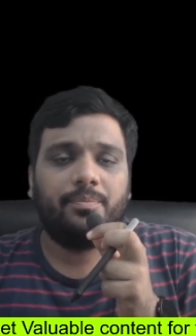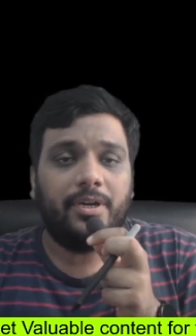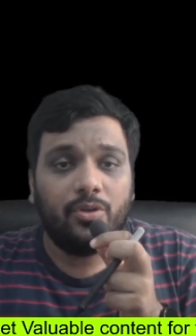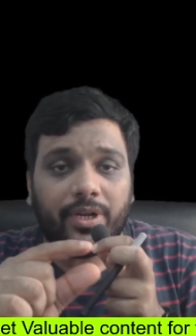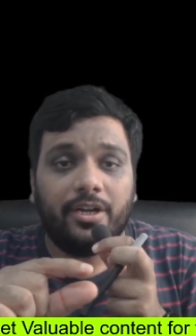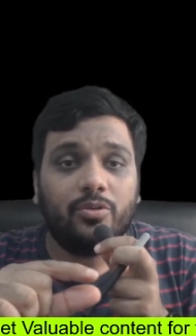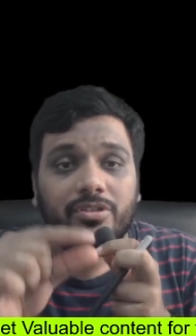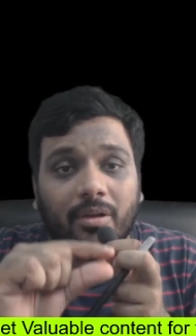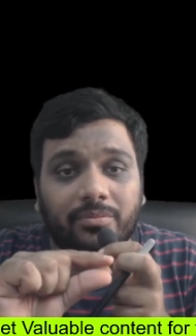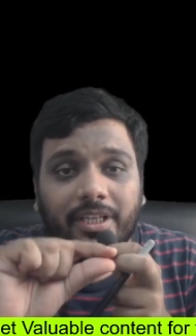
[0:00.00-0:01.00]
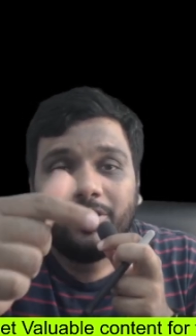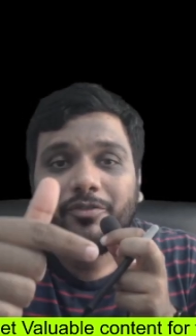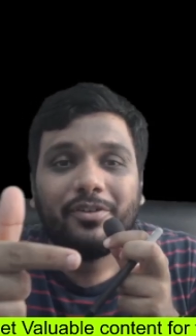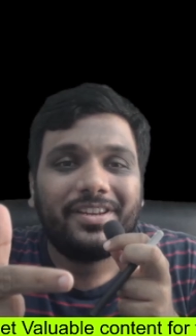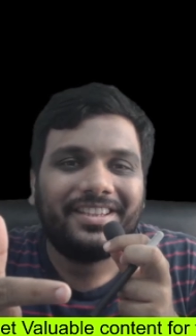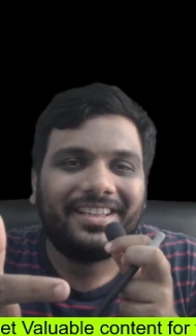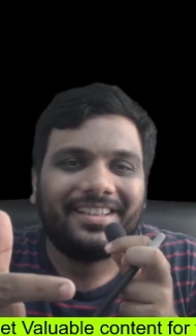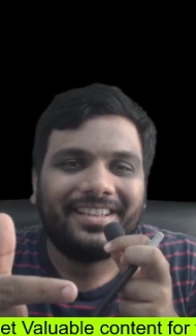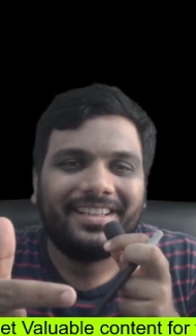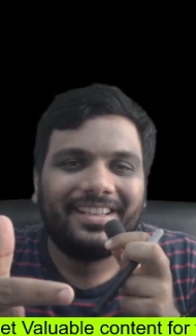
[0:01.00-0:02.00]
But you can do something of
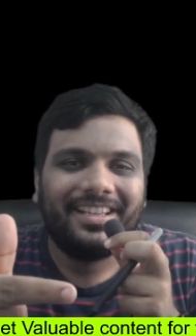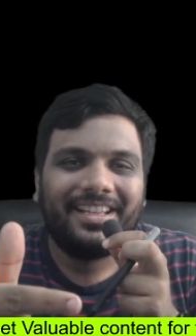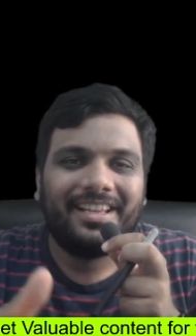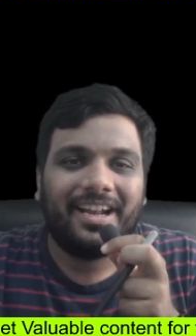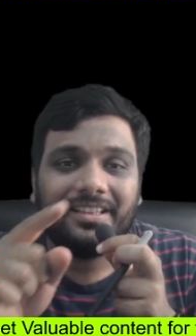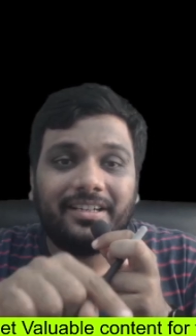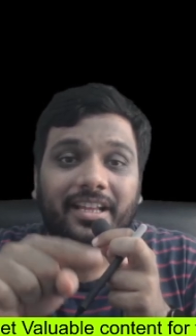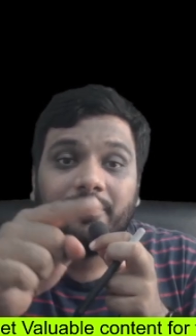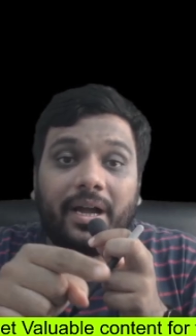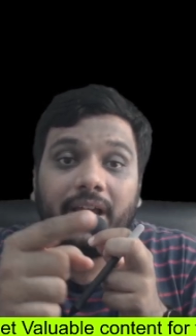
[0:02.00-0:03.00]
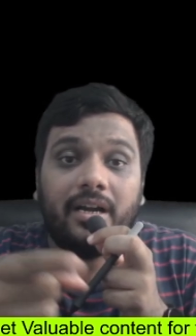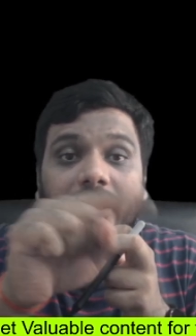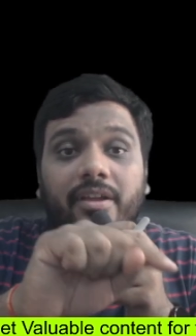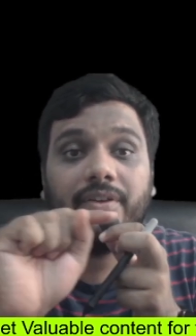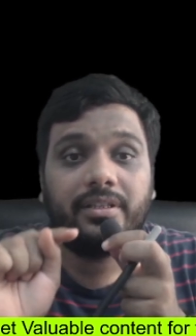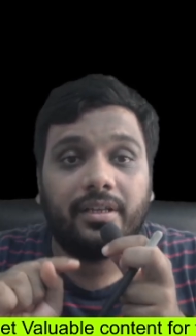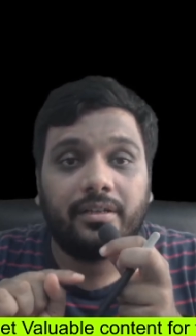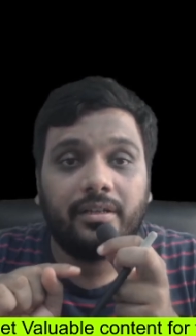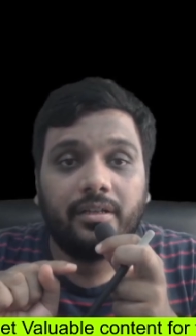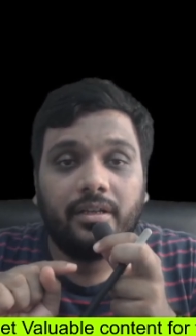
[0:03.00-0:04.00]
everything rather than by hearting everything.